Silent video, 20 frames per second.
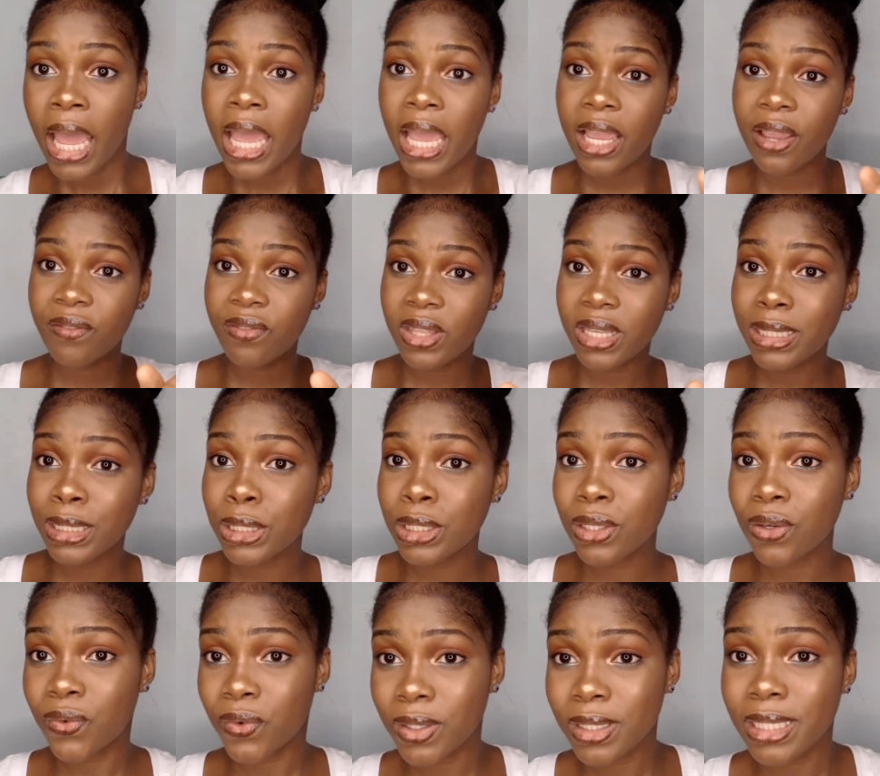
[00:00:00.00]
If this is
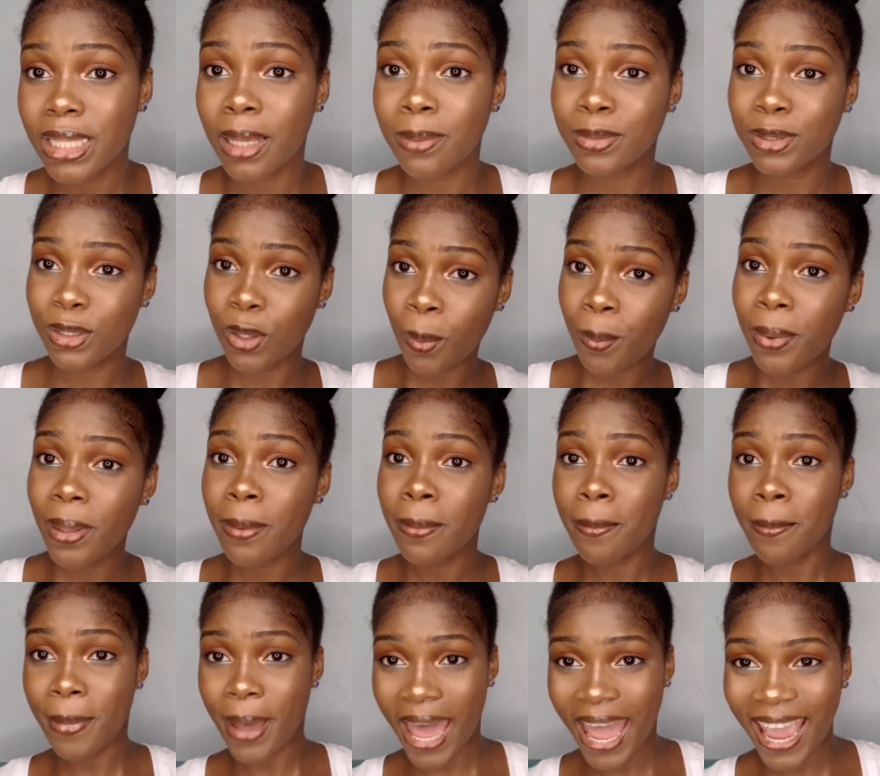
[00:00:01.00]
your first time
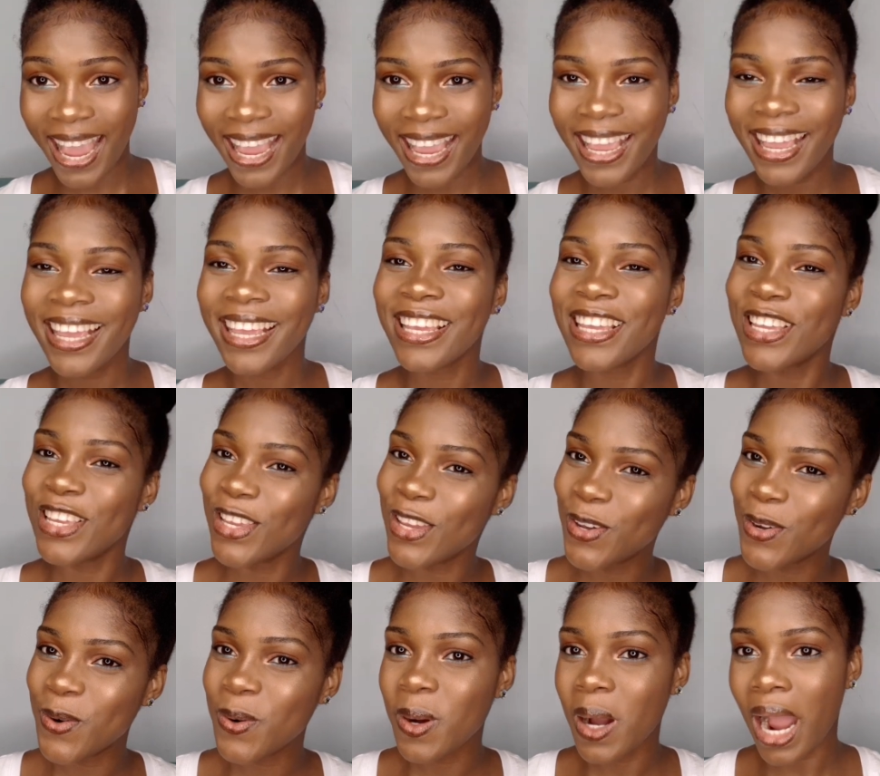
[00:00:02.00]
stopping by,
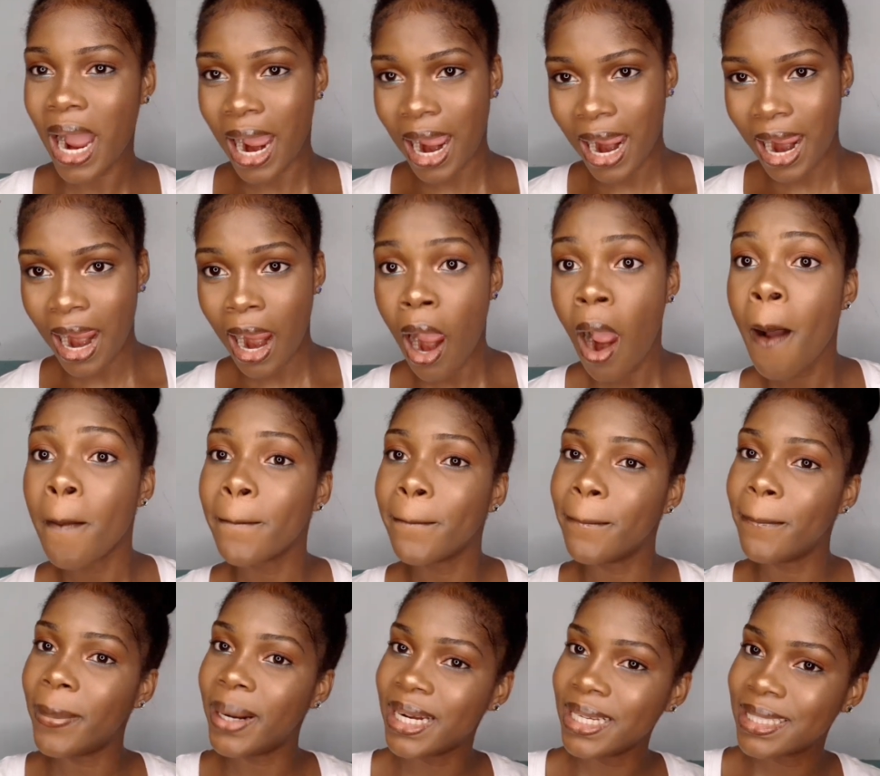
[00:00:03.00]
you are
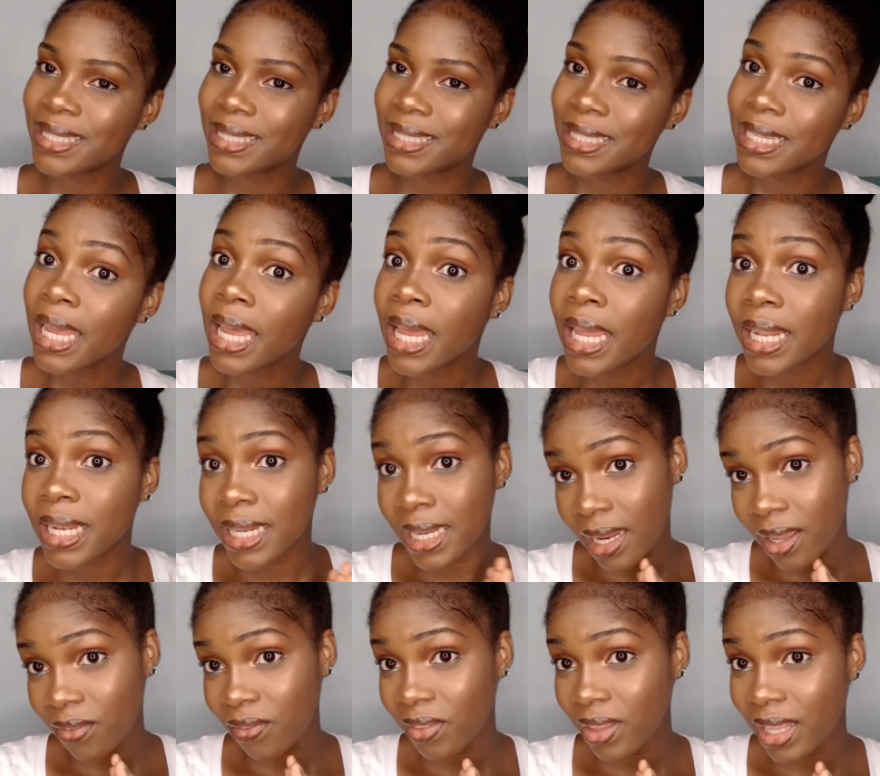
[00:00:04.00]
most
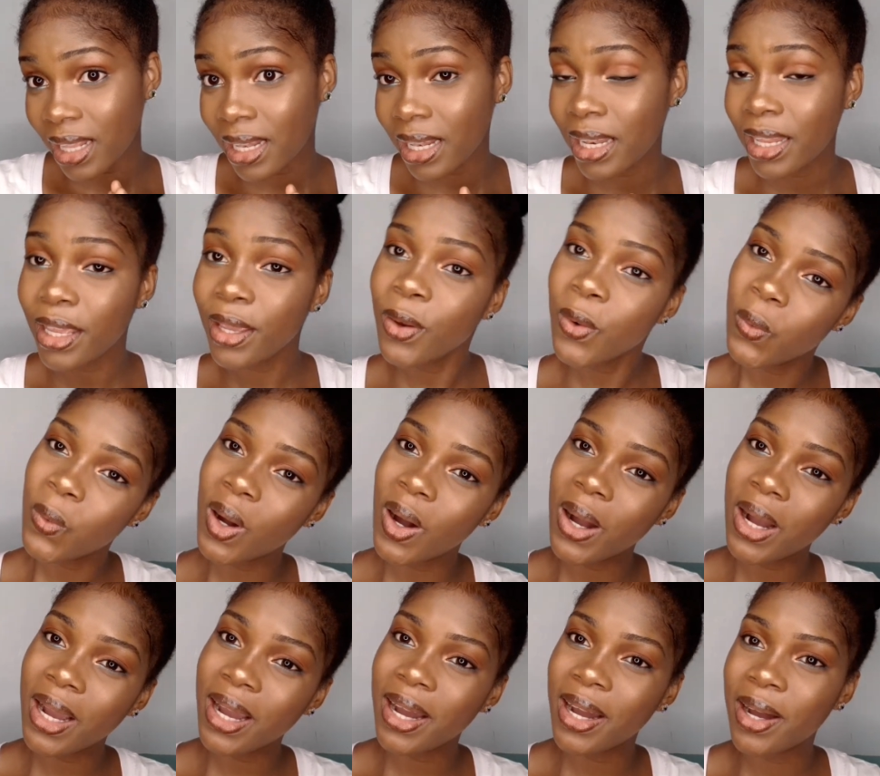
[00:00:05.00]
definitely
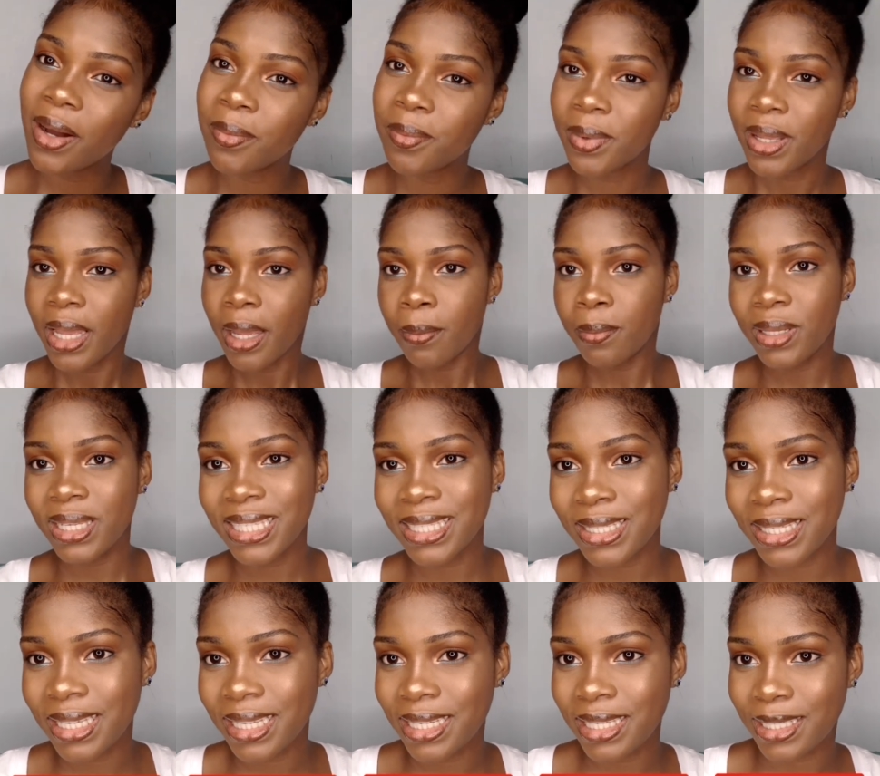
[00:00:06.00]
welcome. Please do
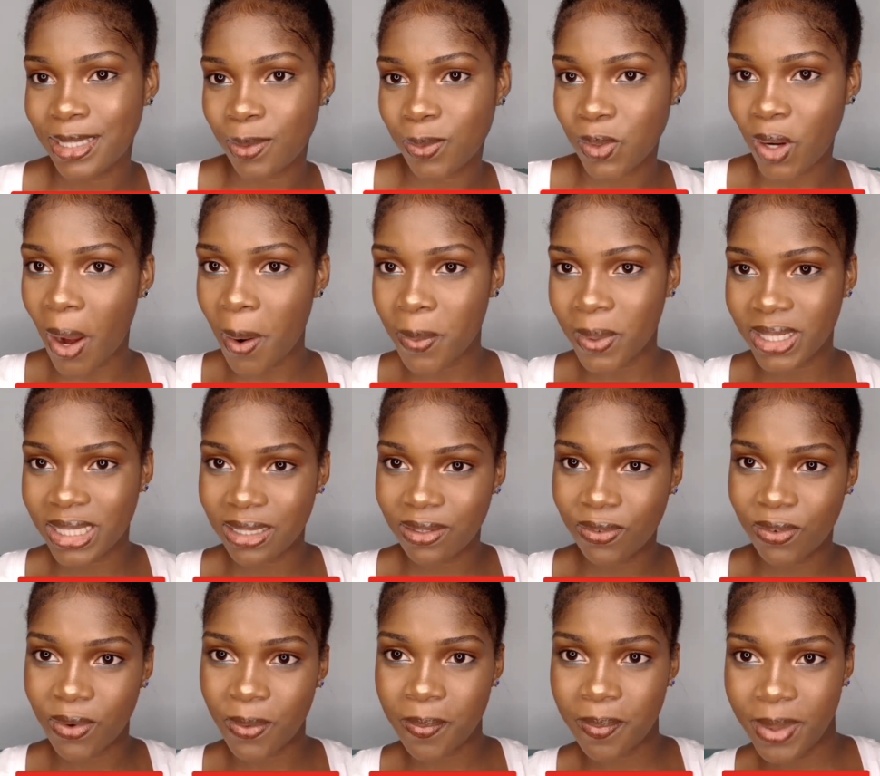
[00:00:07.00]
hit the subscribe button
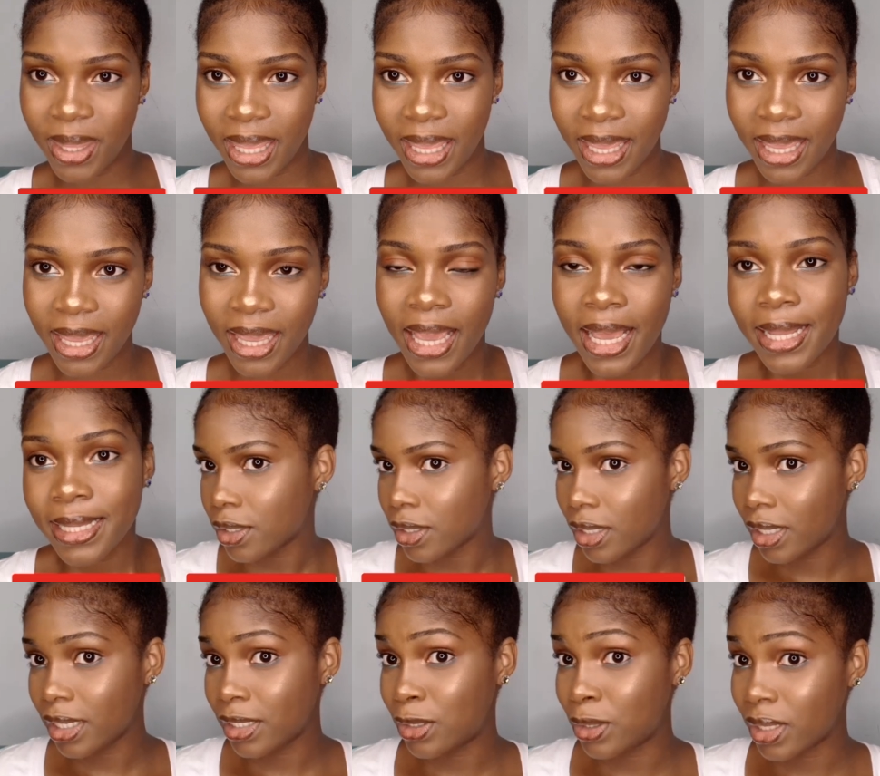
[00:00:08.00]
for me. So
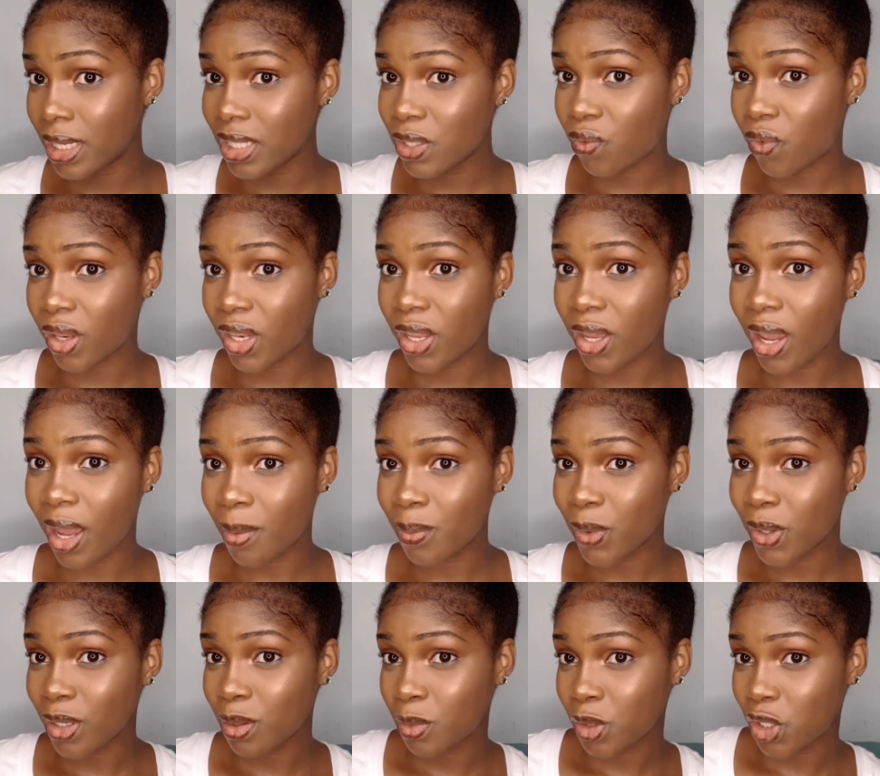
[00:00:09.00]
in today's video, I'm
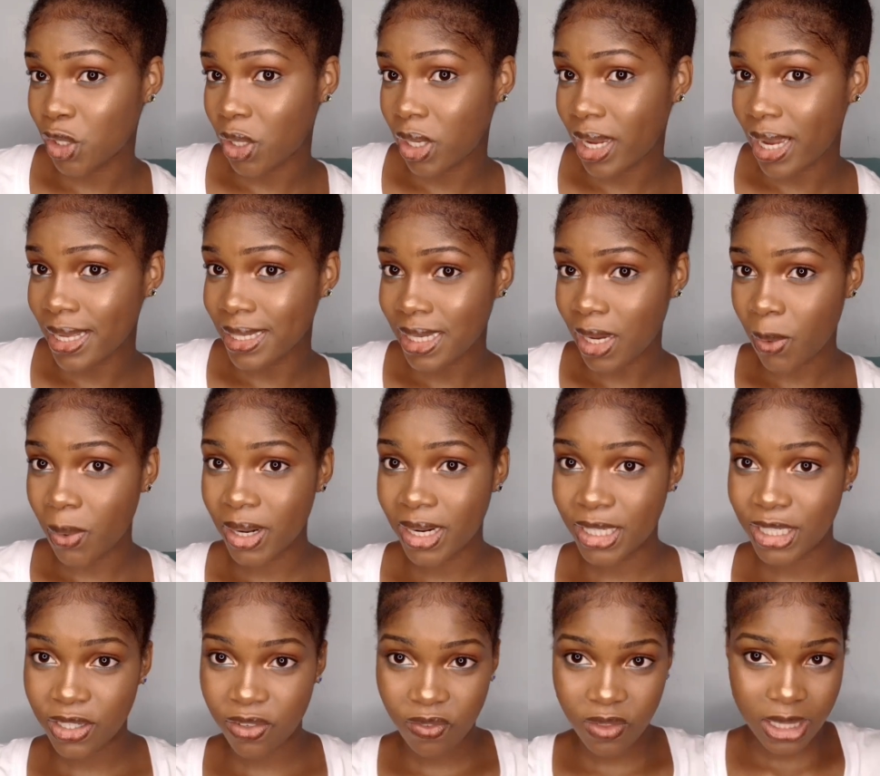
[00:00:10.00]
going to be showing you guys how I
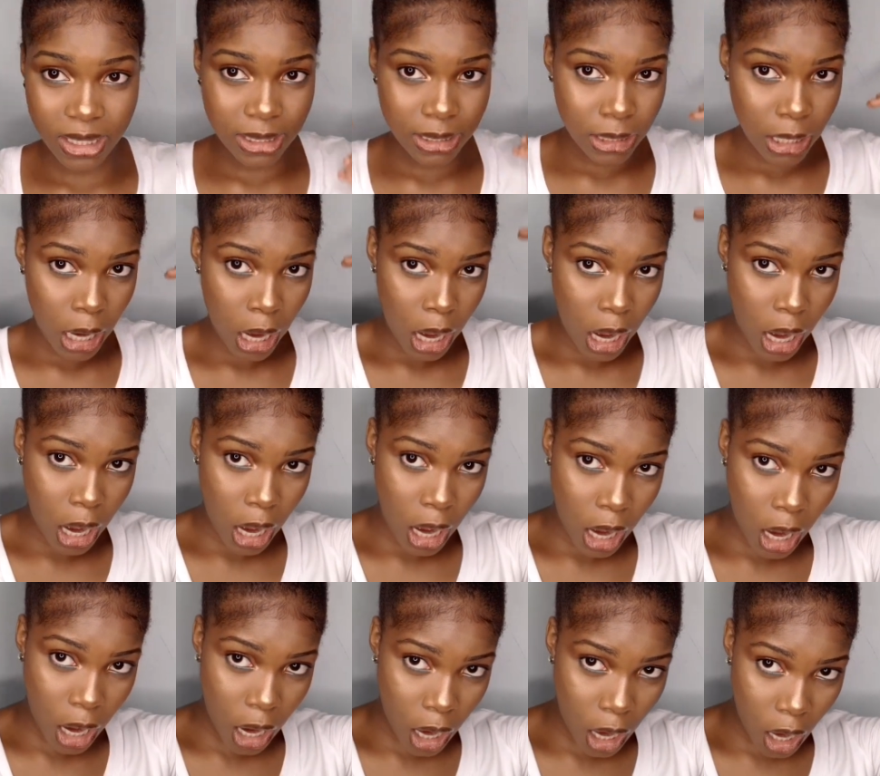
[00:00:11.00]
achieved this
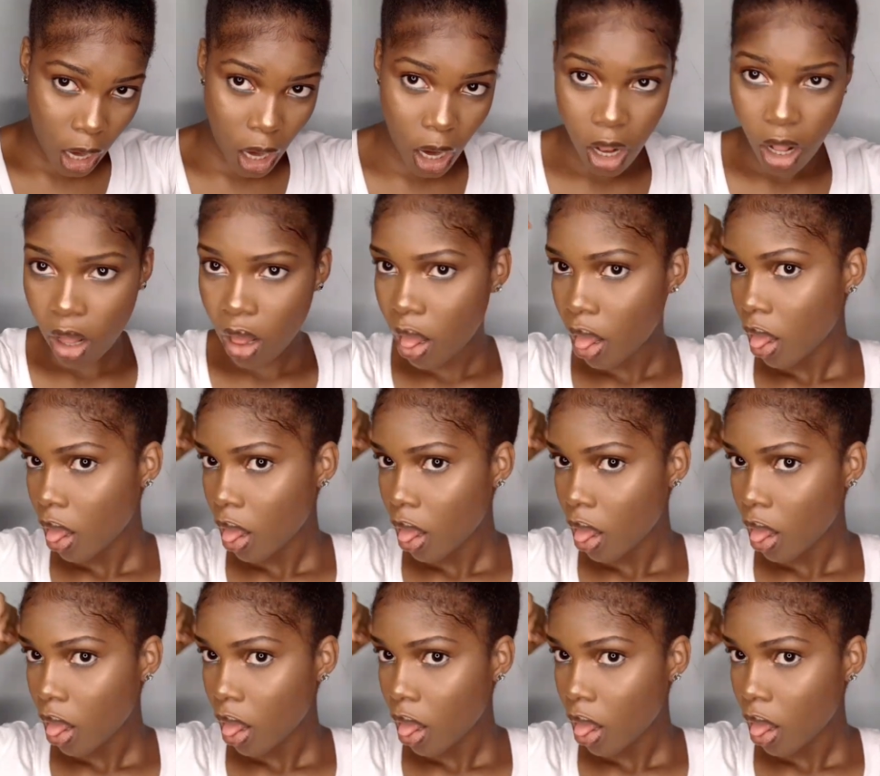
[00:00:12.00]
hair.